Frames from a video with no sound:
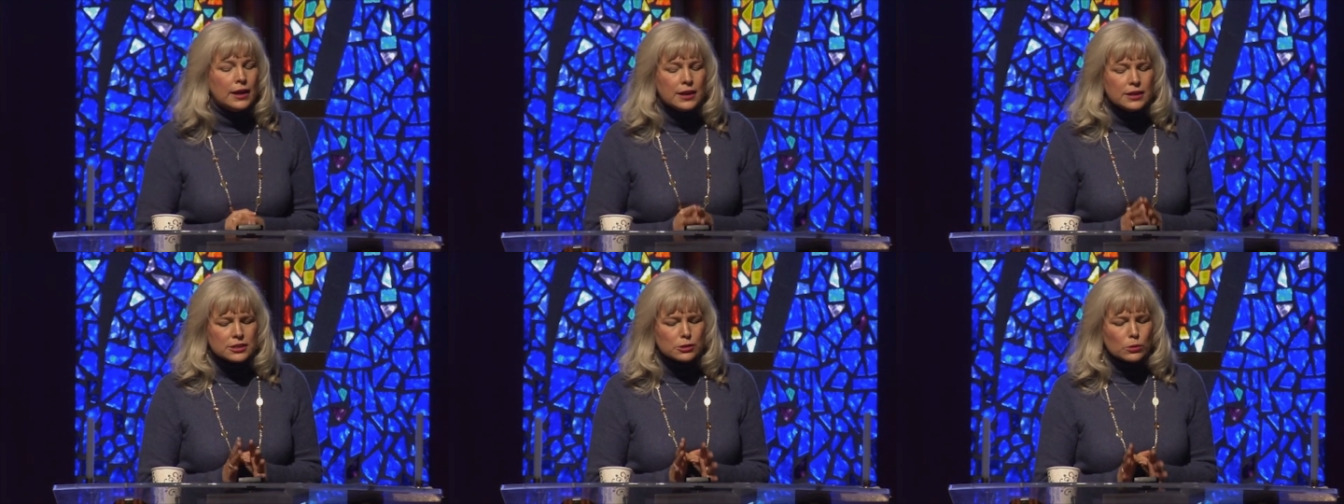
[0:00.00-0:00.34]

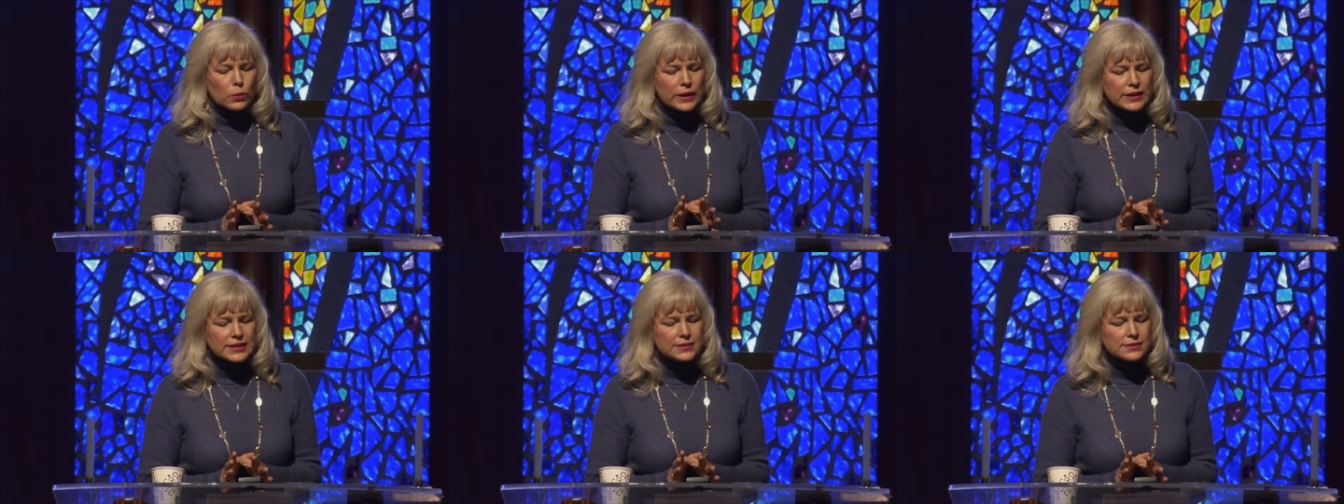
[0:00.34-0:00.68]
So
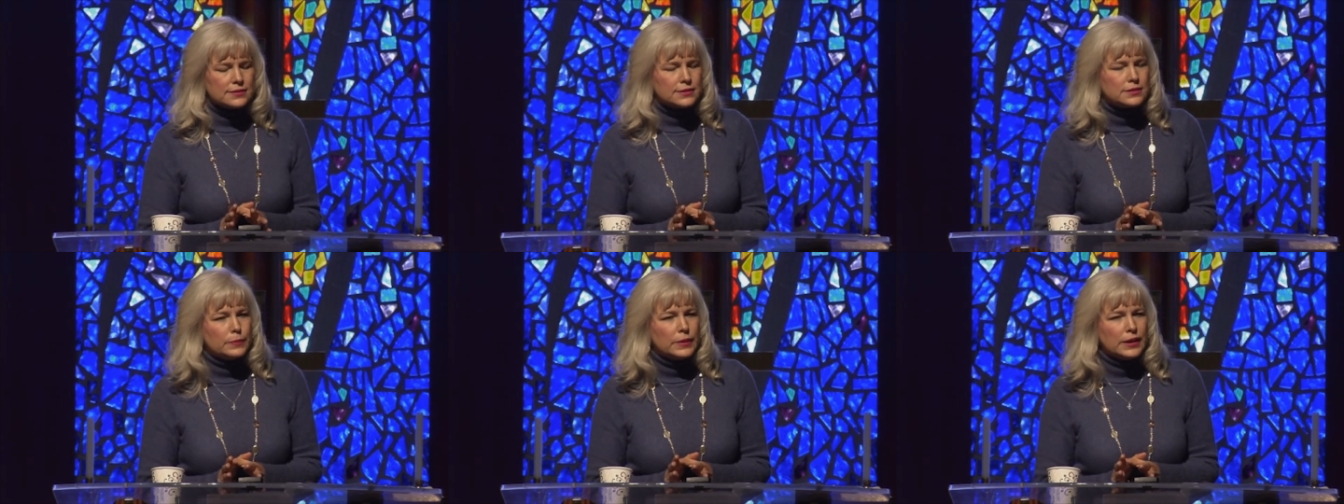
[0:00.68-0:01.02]
what does
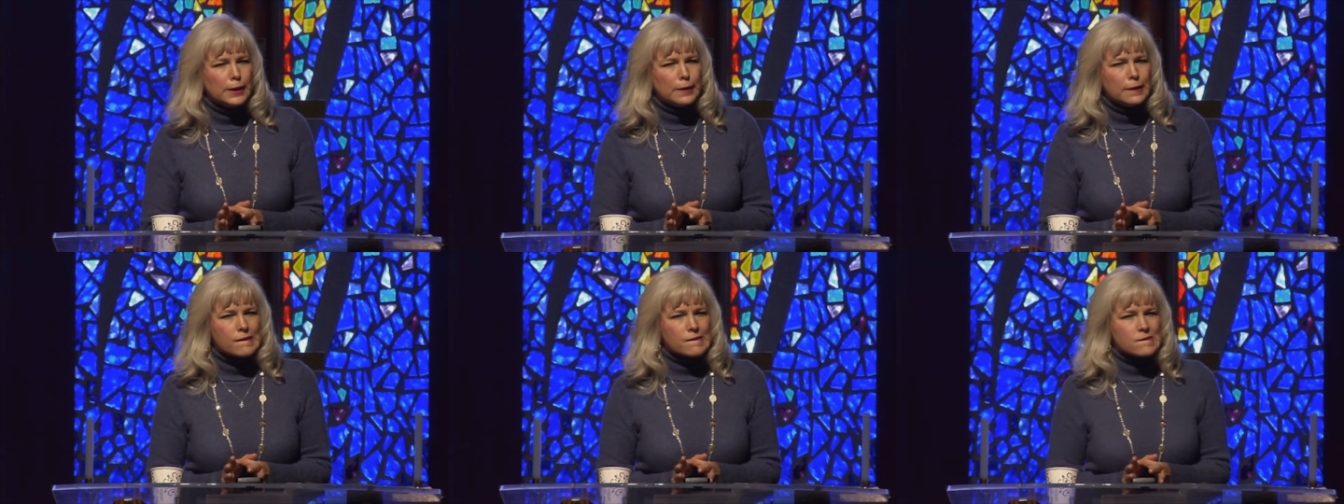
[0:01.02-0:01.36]
this
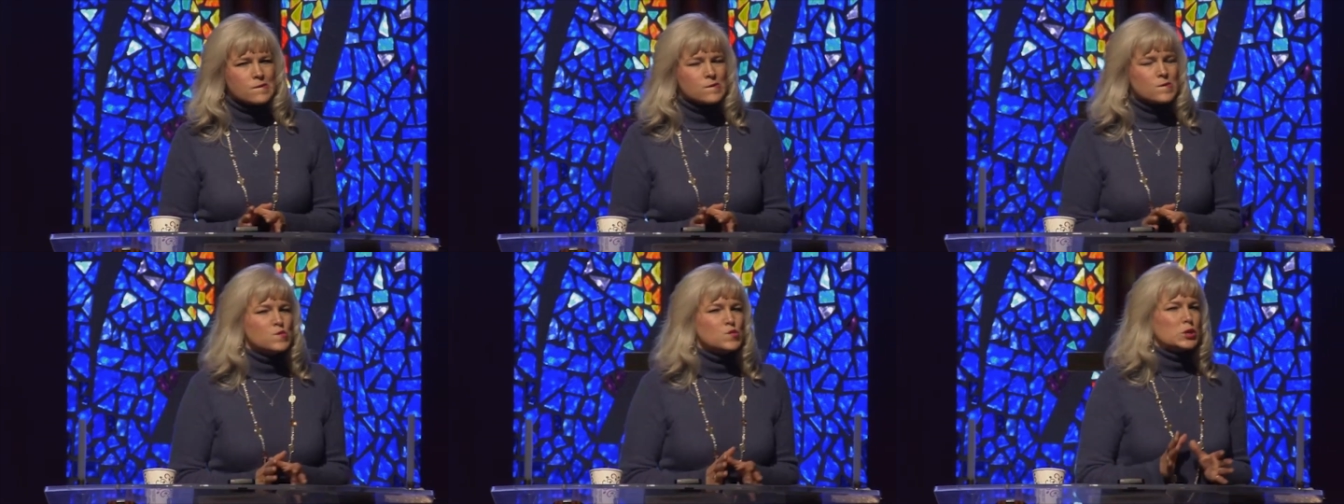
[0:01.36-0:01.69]
mean
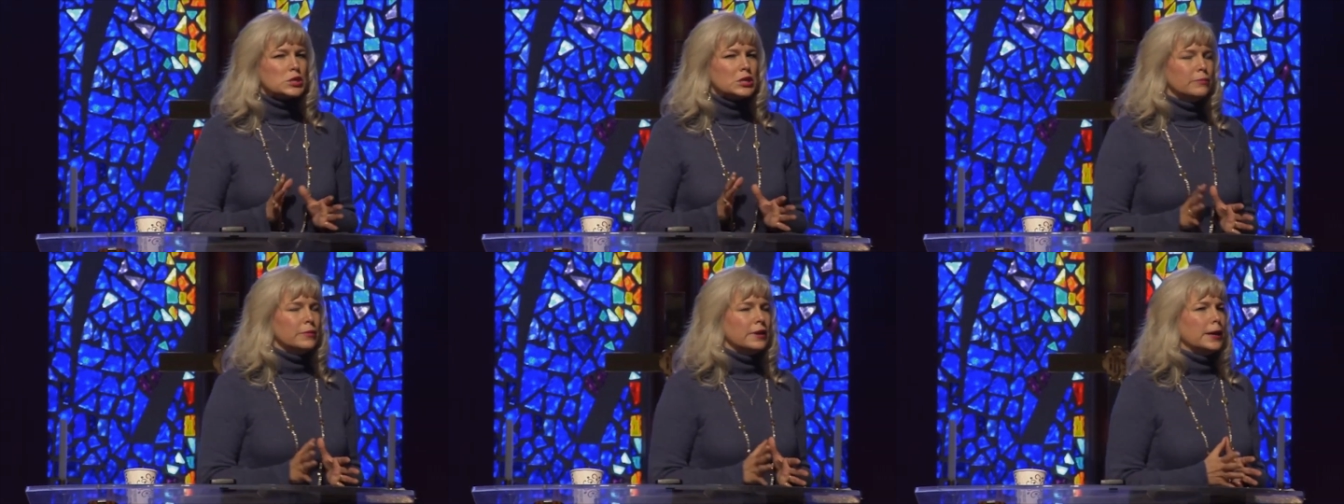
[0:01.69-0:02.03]

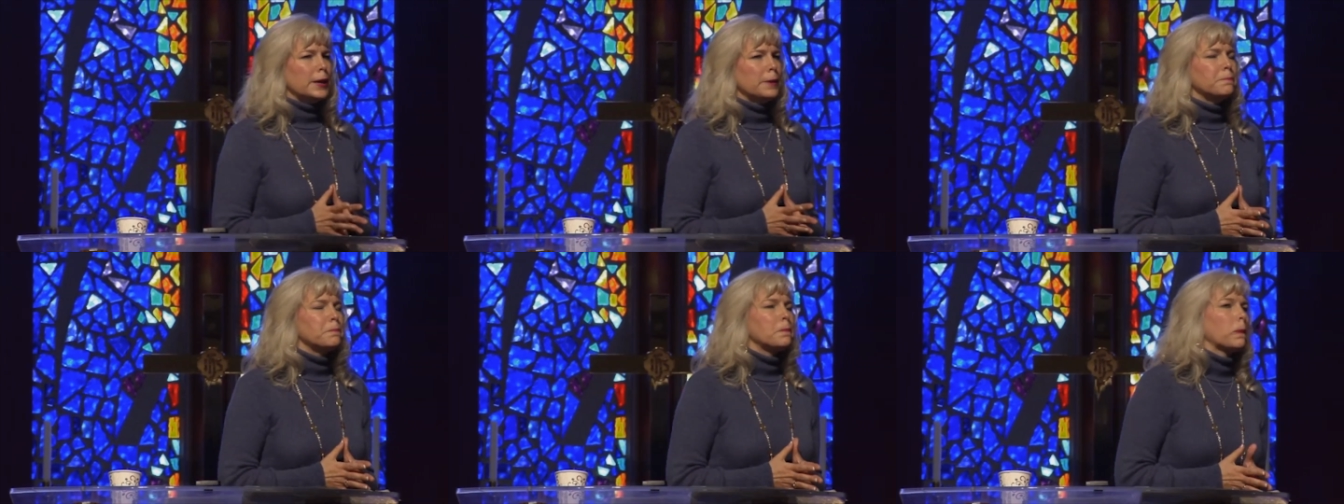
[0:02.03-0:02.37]
to
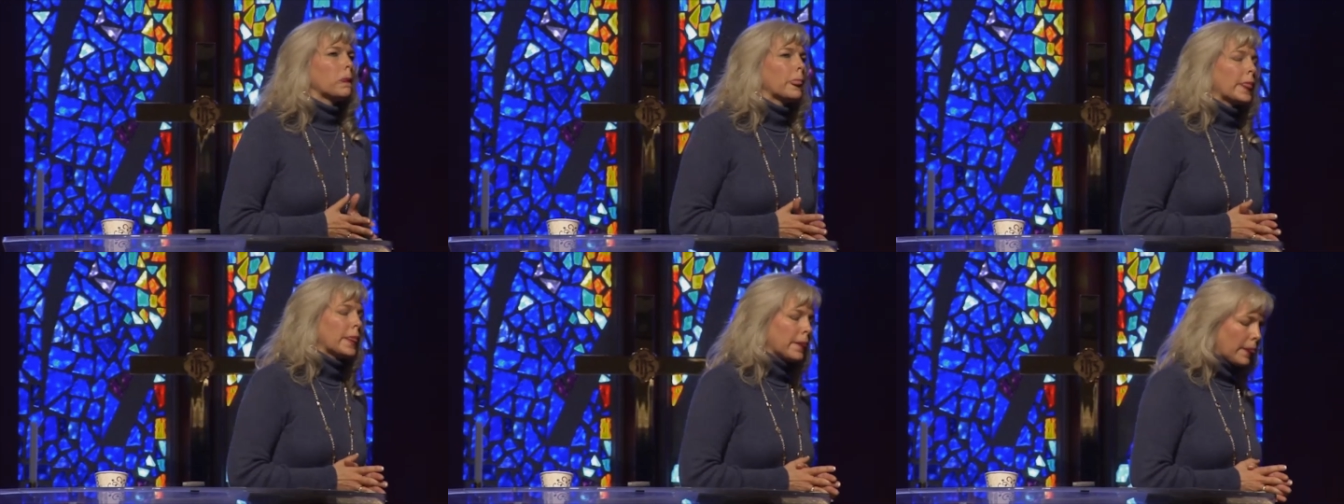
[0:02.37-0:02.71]
me
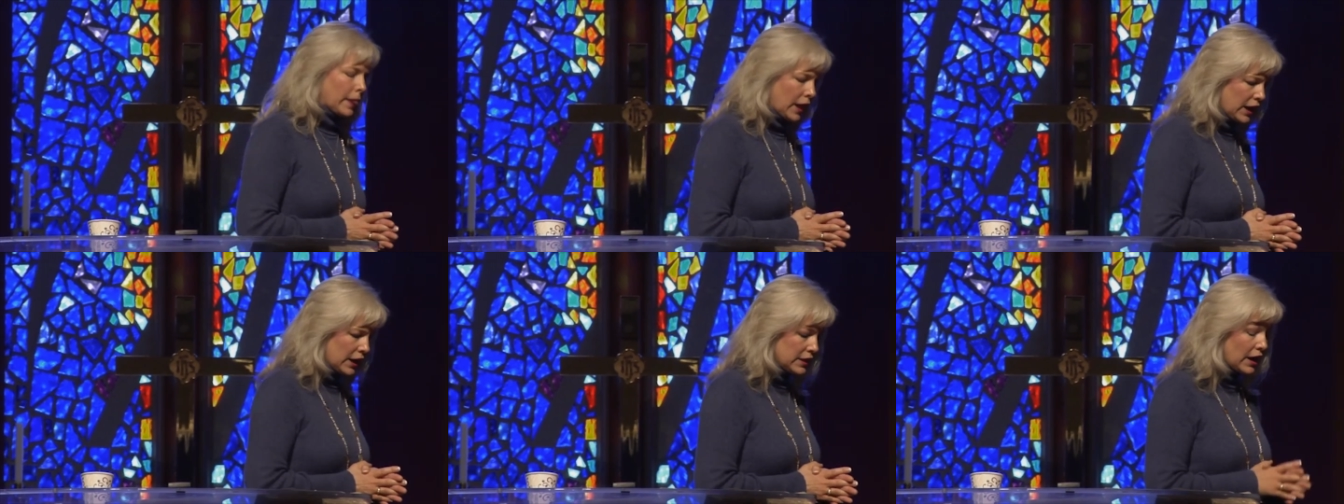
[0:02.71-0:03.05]

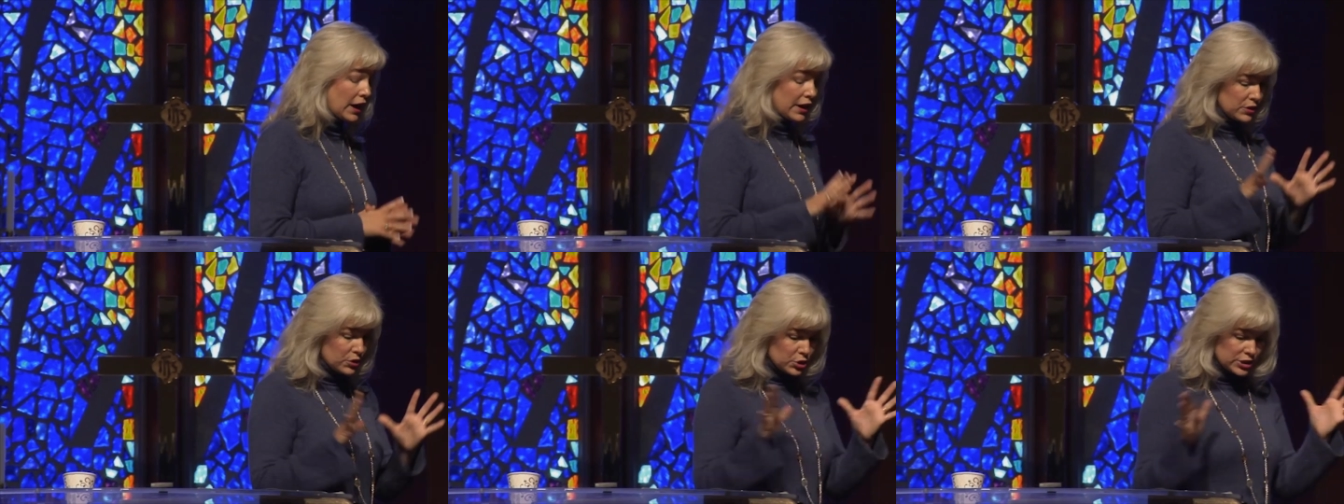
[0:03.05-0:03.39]
in the
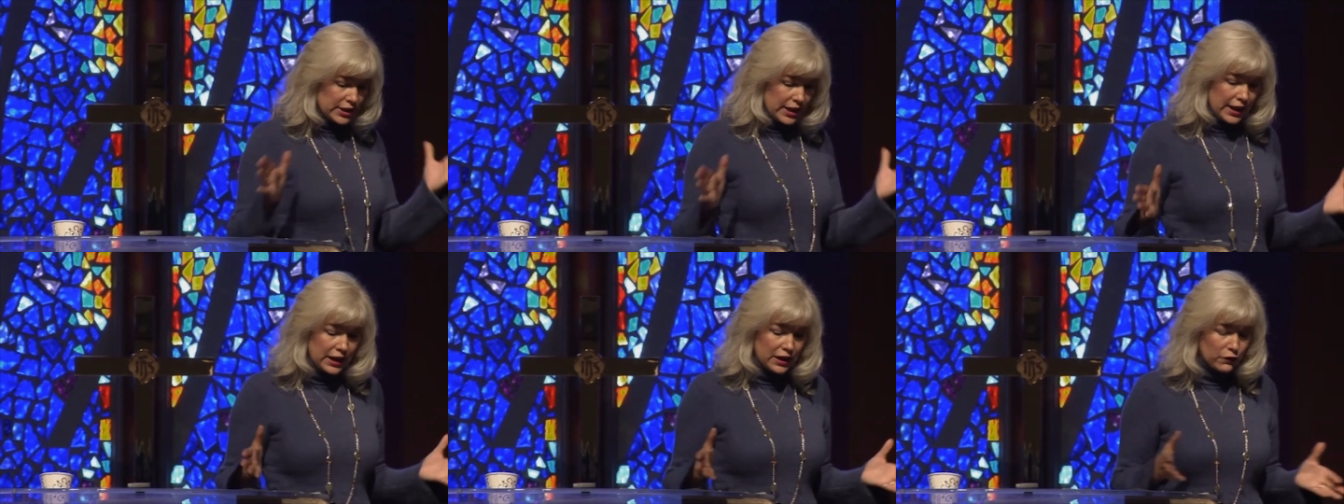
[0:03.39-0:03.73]

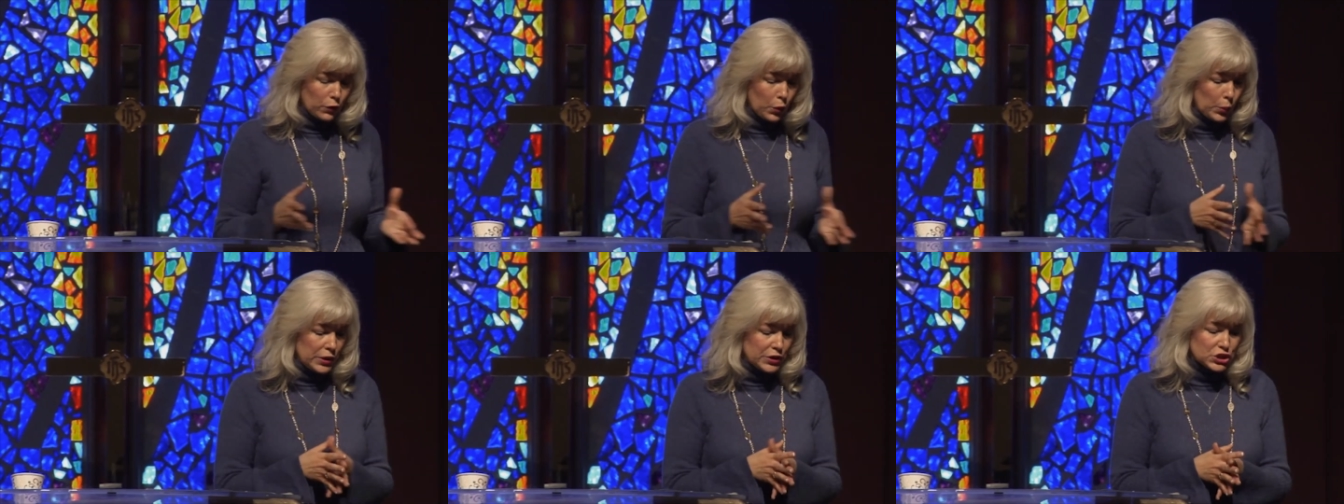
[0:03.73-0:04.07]
understanding of
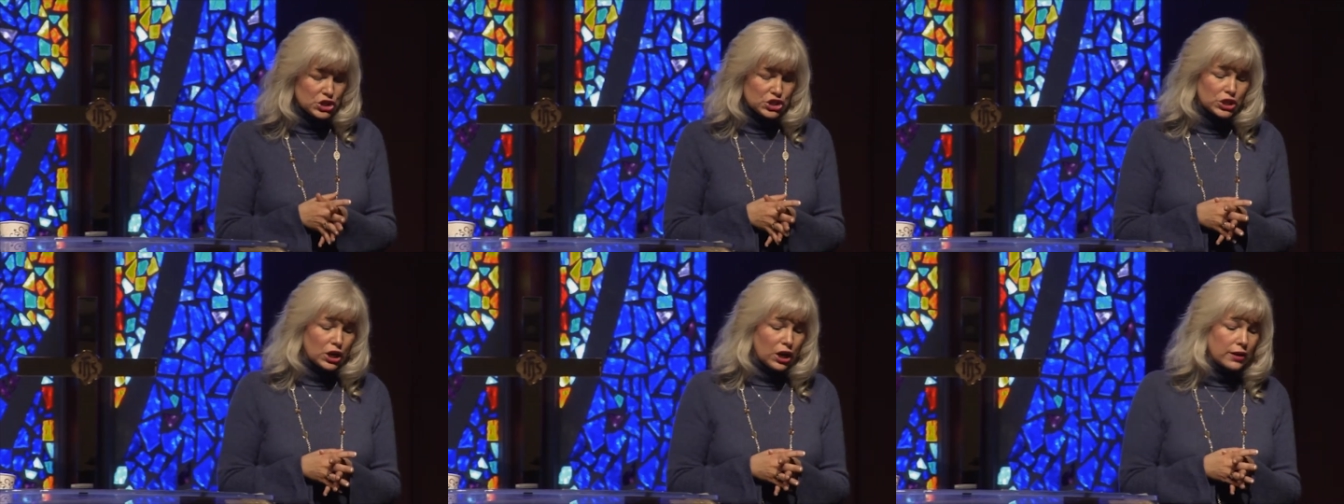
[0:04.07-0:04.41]
what we
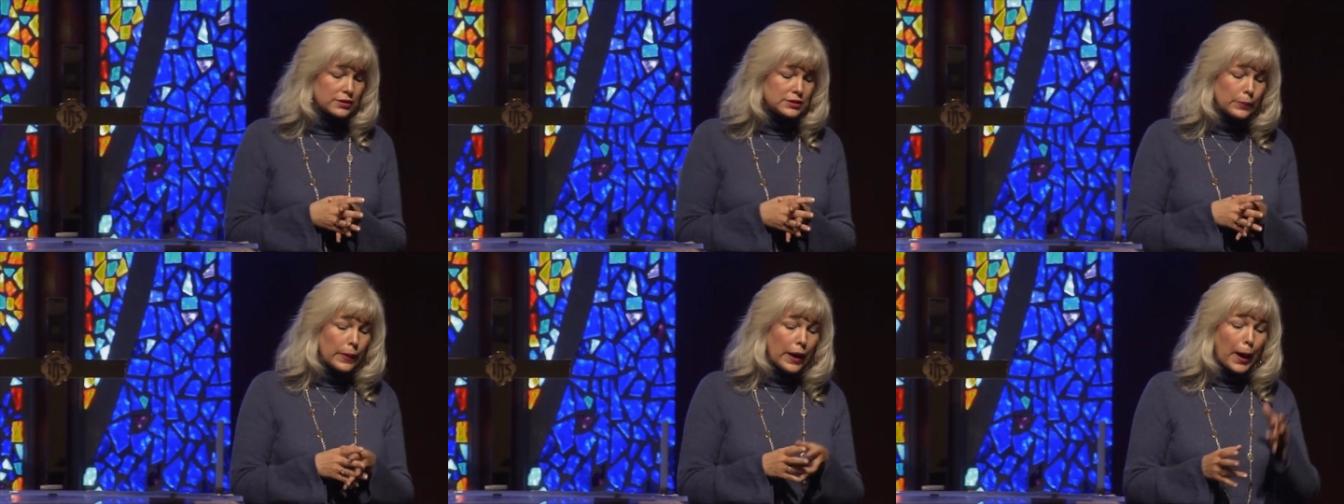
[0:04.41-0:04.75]
just
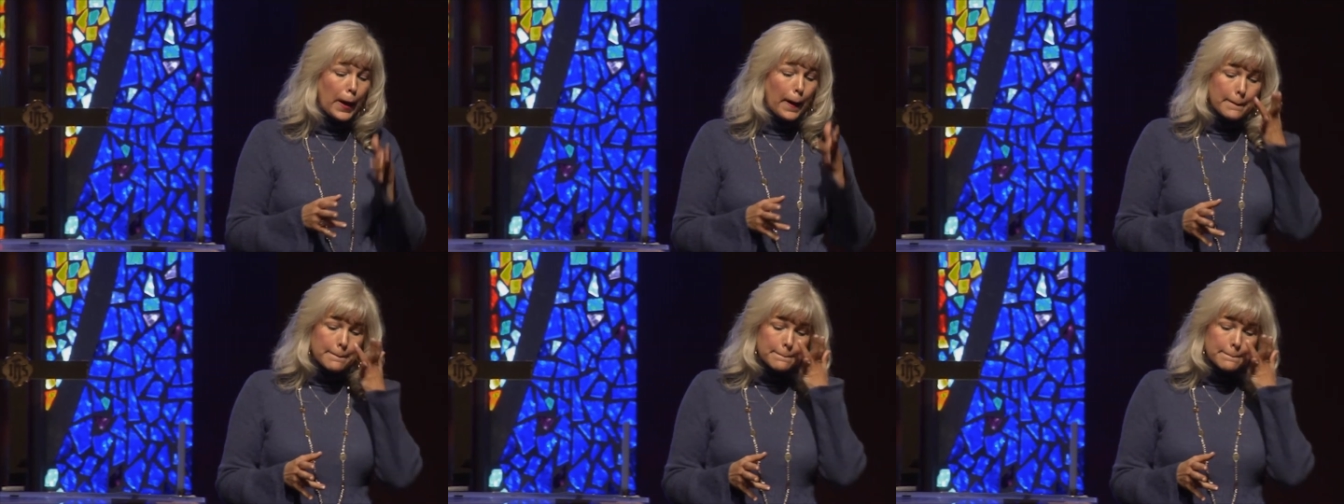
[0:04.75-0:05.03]
talked about?